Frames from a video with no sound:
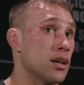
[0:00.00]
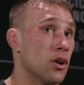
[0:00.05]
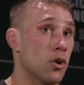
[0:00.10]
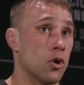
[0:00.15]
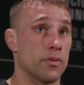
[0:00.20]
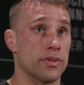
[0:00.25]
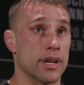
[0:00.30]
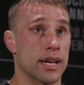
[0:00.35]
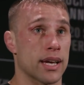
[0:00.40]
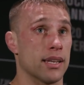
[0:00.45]

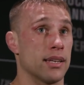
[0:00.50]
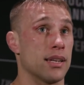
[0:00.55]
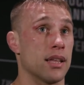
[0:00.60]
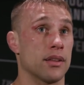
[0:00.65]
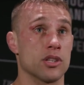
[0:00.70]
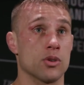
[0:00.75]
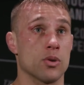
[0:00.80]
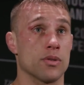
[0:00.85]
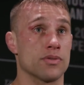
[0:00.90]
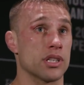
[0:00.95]
hopefully I get
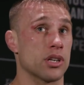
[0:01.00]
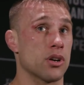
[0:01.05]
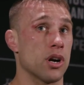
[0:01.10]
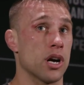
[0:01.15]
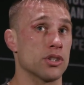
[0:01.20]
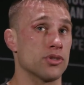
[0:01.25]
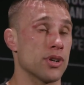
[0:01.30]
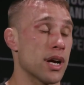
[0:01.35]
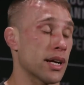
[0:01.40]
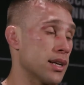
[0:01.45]
another UFC
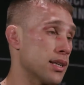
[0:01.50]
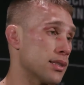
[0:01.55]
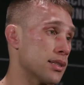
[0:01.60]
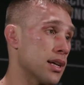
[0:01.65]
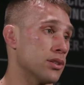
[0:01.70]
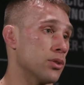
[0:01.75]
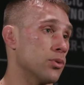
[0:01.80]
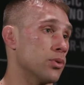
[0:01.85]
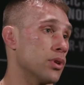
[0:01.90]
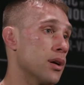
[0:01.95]
contract and I
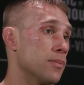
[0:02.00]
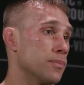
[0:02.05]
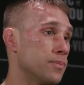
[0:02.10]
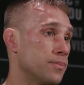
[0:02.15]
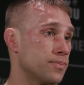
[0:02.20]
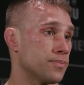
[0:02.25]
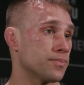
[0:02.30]
start doing that.